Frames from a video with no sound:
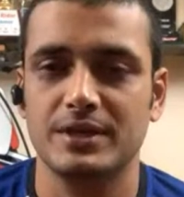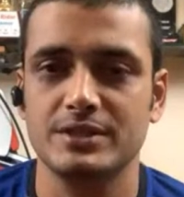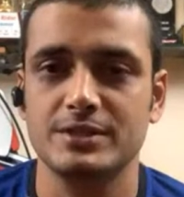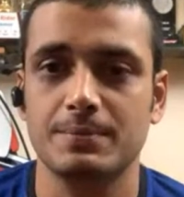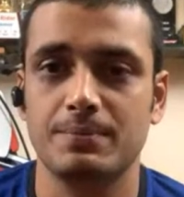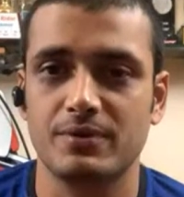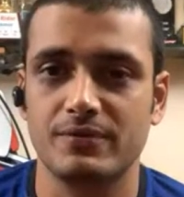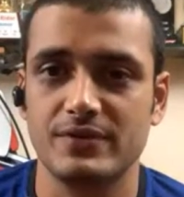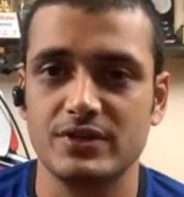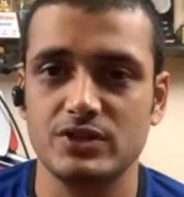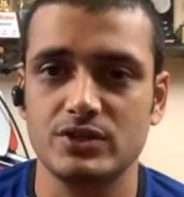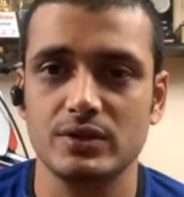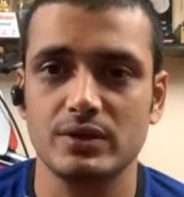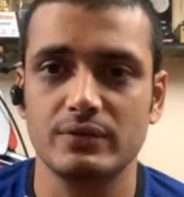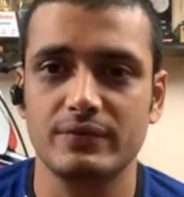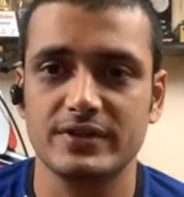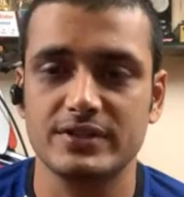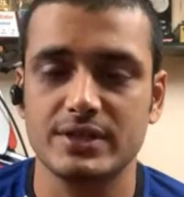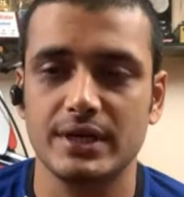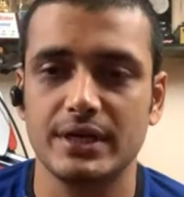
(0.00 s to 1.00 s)
there is a
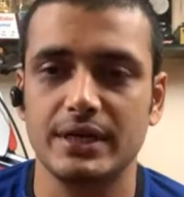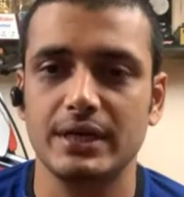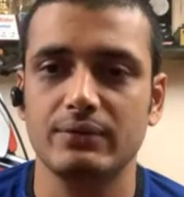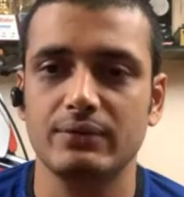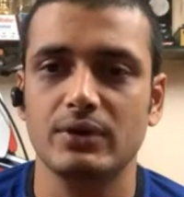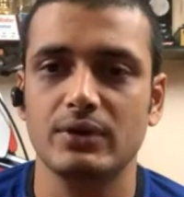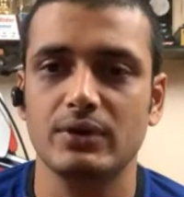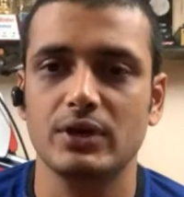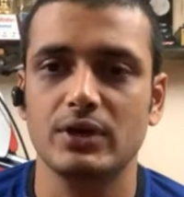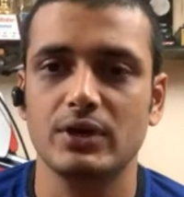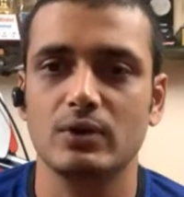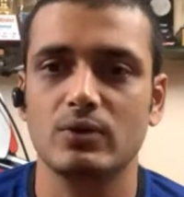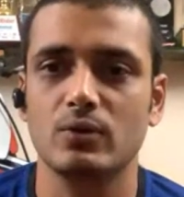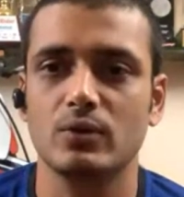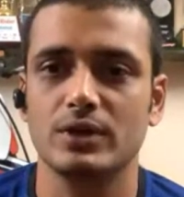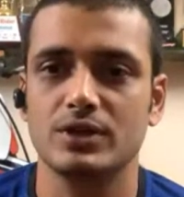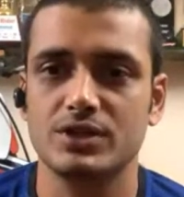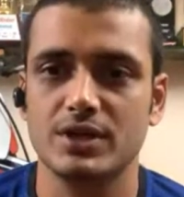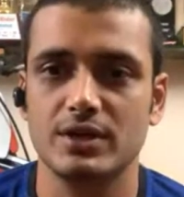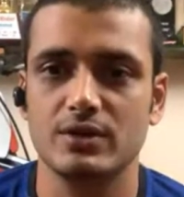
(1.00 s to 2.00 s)
professional facility where you can
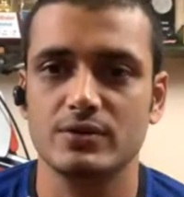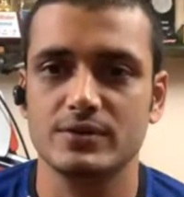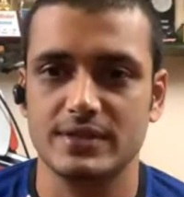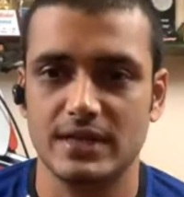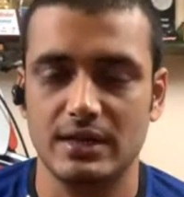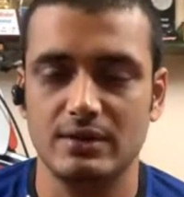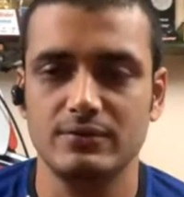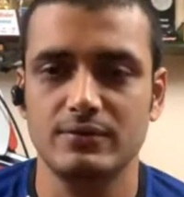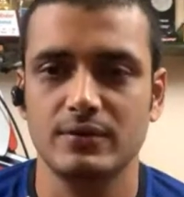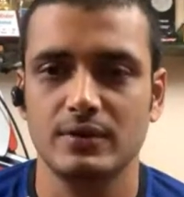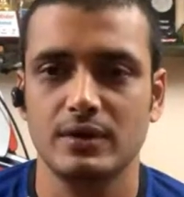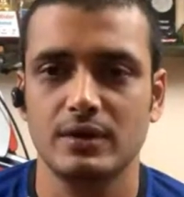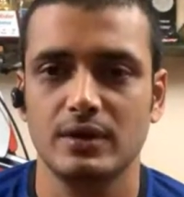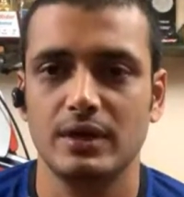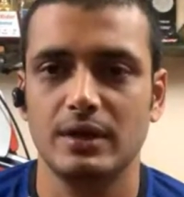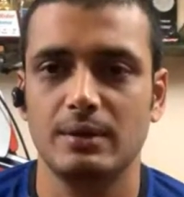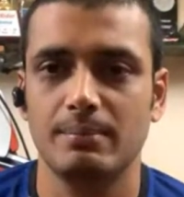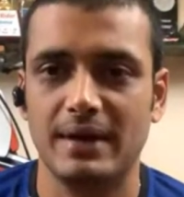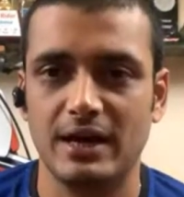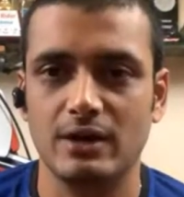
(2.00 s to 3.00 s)
go and train yourself
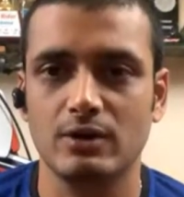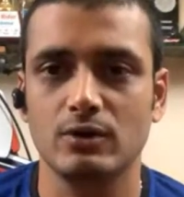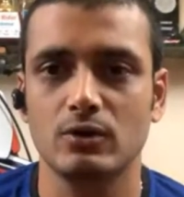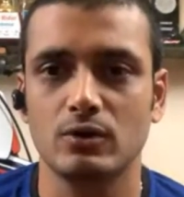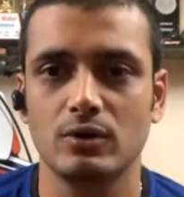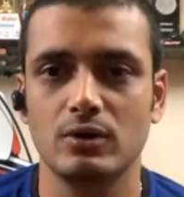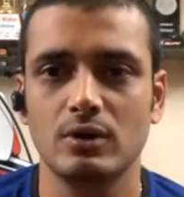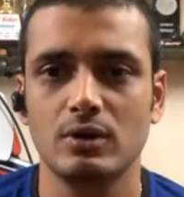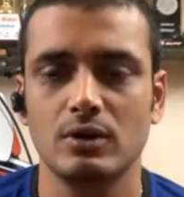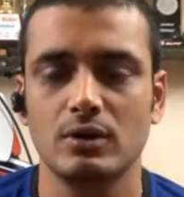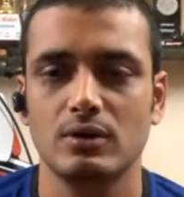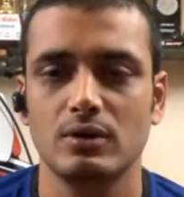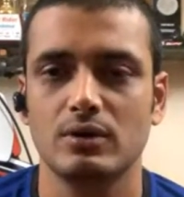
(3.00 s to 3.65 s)
in Bangalore.